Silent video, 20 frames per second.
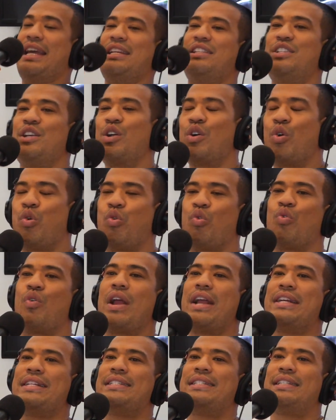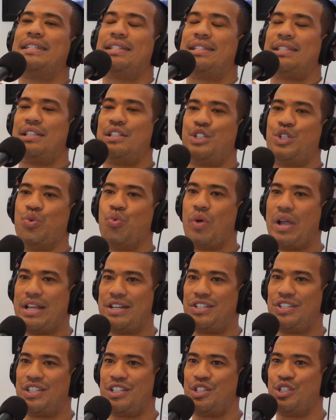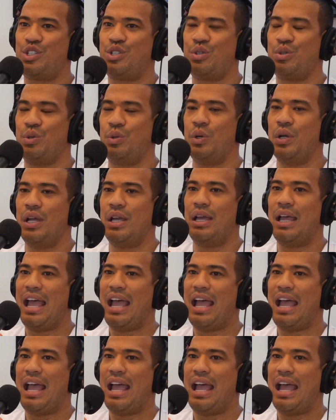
It's a crazy situation to